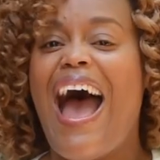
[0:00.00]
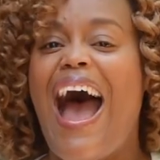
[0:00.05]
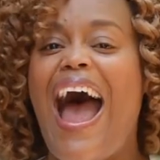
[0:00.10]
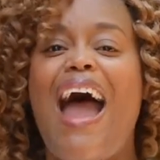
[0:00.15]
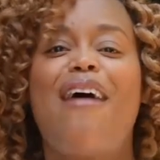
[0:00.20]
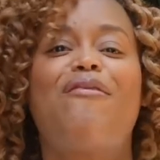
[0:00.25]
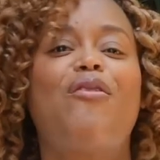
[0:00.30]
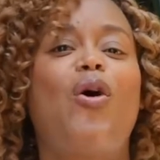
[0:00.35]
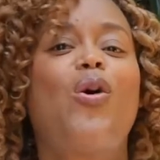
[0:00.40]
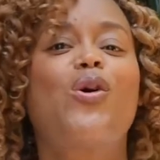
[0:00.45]

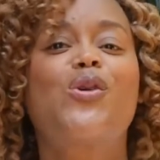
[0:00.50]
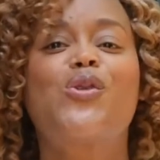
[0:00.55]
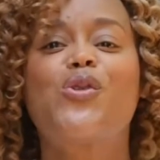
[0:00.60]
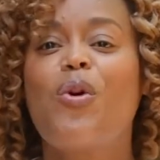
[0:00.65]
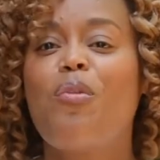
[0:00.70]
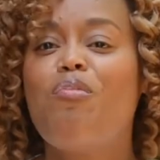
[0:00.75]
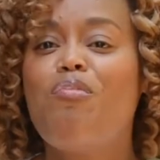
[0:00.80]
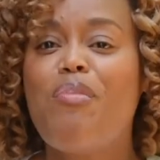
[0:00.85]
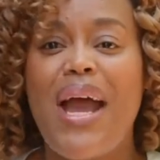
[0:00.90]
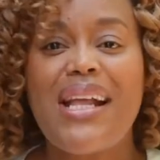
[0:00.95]
I have
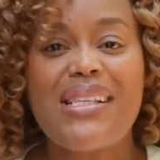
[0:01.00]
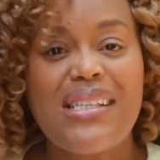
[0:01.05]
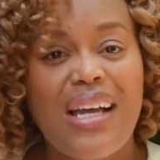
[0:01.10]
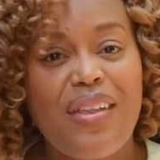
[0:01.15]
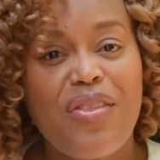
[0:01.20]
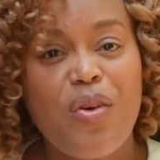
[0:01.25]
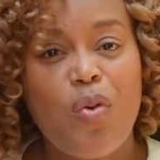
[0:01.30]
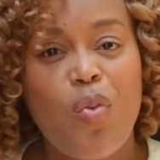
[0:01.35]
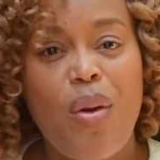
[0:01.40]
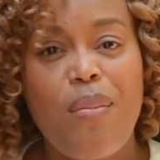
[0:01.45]
also met
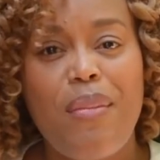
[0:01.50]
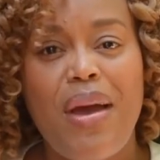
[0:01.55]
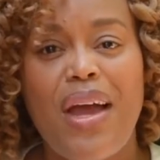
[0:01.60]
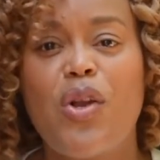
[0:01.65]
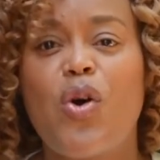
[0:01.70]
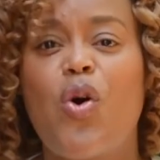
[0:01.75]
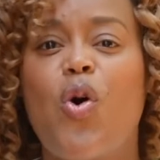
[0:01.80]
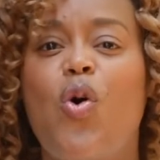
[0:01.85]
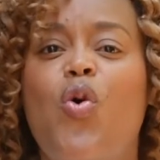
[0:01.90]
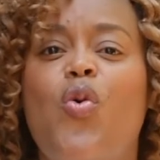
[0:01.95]
other
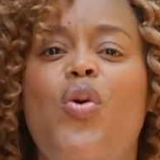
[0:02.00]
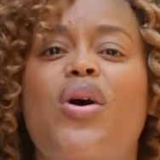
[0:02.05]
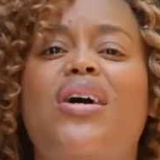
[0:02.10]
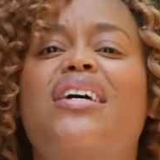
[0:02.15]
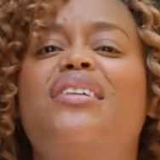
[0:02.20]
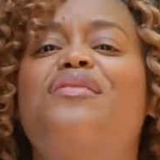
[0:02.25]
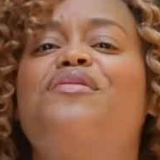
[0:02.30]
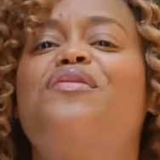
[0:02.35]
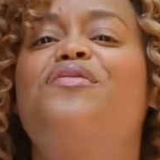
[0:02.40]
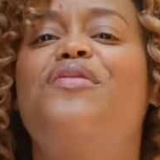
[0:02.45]
women who were
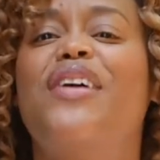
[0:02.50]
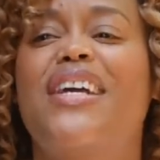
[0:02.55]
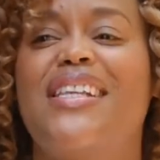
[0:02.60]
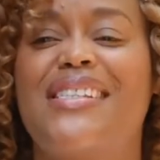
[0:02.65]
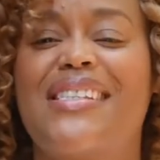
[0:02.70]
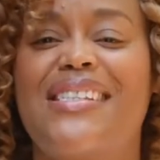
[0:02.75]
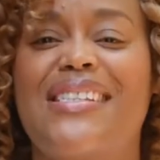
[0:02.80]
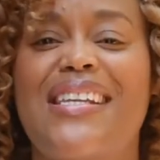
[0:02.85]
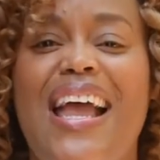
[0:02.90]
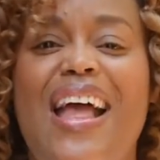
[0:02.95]

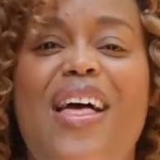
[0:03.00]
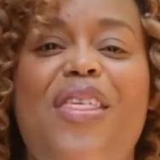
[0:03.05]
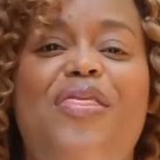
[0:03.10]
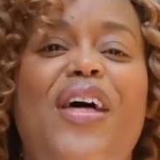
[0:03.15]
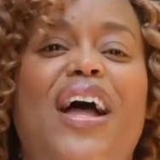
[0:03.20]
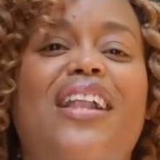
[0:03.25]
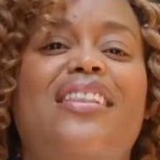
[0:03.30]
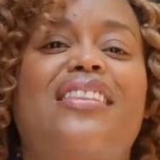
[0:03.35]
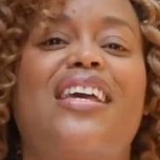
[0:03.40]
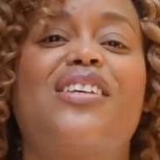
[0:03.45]
convinced
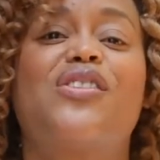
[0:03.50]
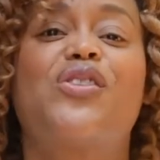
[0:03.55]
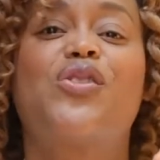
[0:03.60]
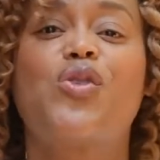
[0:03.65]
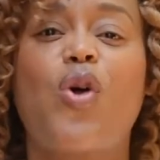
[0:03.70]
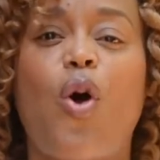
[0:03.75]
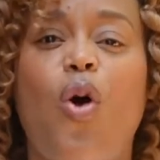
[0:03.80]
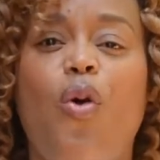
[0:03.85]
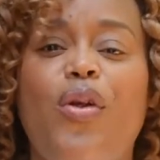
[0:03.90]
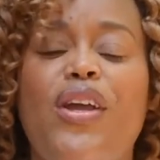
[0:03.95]
that their
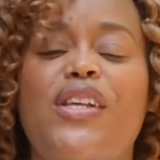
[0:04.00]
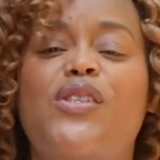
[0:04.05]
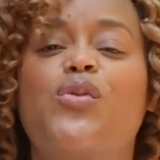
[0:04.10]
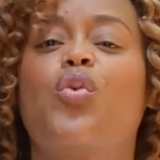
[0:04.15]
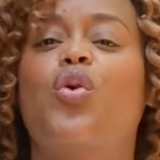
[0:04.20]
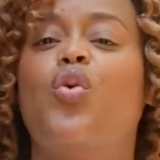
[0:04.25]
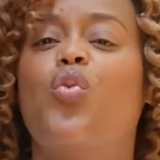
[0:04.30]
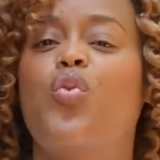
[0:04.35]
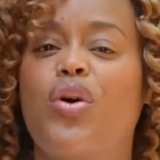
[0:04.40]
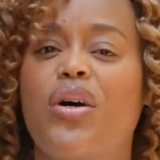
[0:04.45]
stories
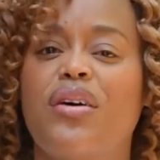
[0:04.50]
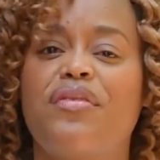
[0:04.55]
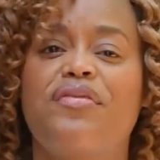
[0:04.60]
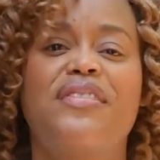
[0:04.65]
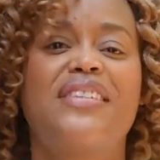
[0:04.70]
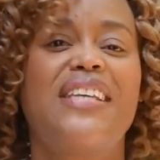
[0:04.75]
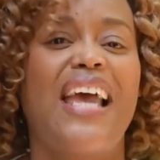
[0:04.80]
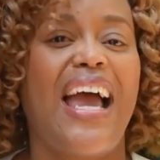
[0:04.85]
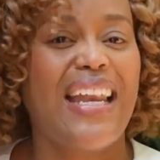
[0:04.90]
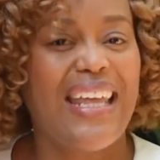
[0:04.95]
were worth
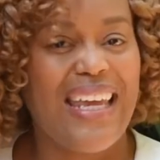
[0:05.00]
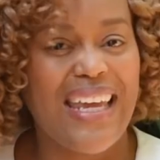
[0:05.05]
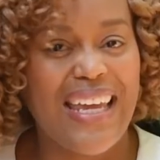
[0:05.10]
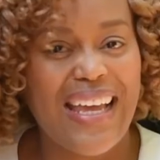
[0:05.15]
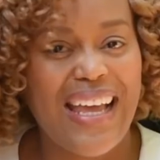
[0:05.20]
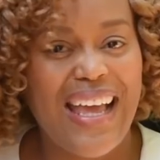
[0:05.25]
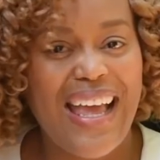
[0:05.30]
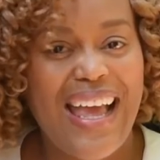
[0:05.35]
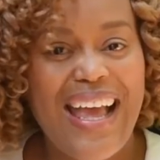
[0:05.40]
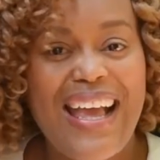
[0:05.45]
telling.